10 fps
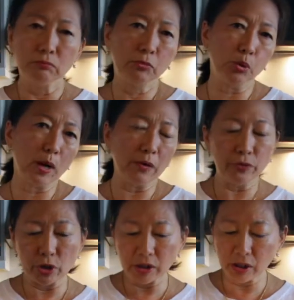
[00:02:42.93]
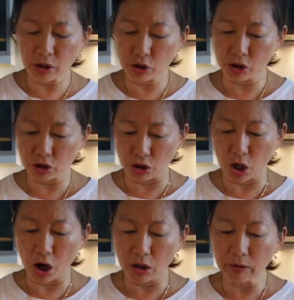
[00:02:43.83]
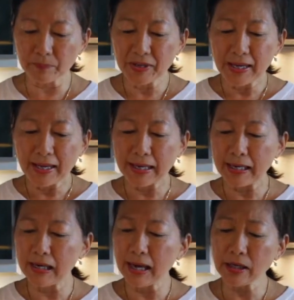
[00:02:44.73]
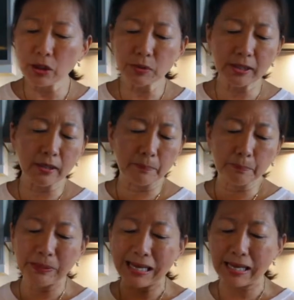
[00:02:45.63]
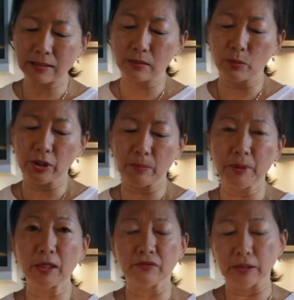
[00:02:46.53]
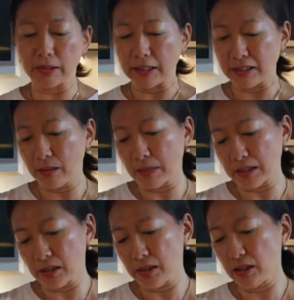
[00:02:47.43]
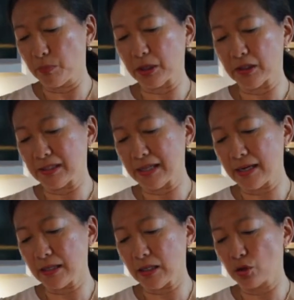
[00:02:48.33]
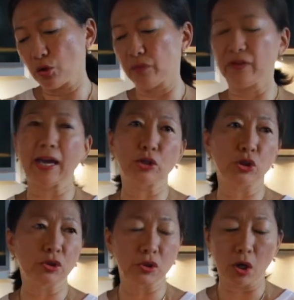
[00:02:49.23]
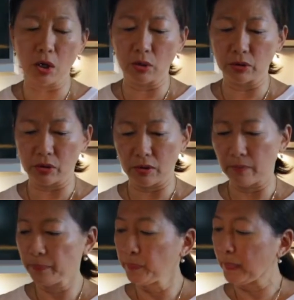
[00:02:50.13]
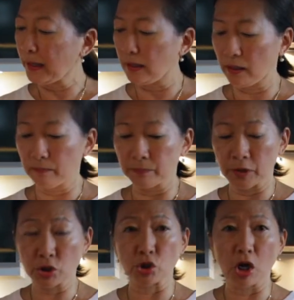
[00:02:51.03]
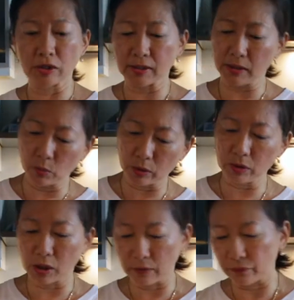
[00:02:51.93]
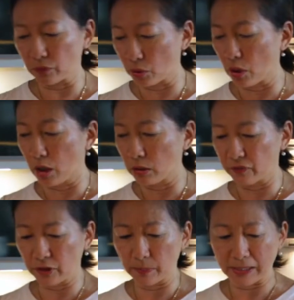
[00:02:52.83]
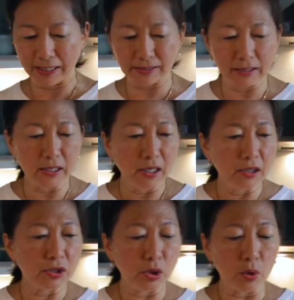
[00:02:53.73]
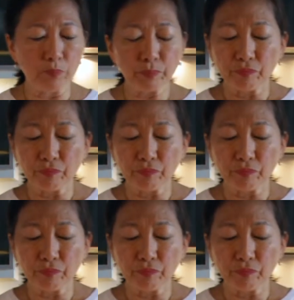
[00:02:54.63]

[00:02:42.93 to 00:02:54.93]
12-13 inches long, and I like using a plate with a bit of a dip underneath, because then it sort of catches all the sauce and you won't kind of go all over the place. So